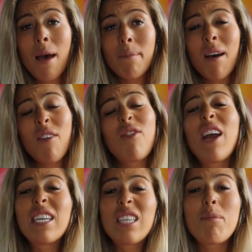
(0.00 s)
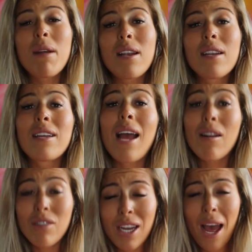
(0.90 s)
my face had been
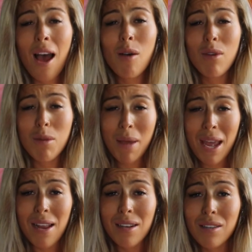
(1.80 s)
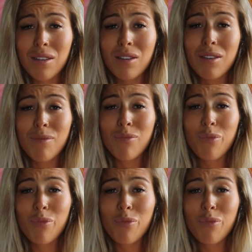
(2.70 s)
gouged out with pins.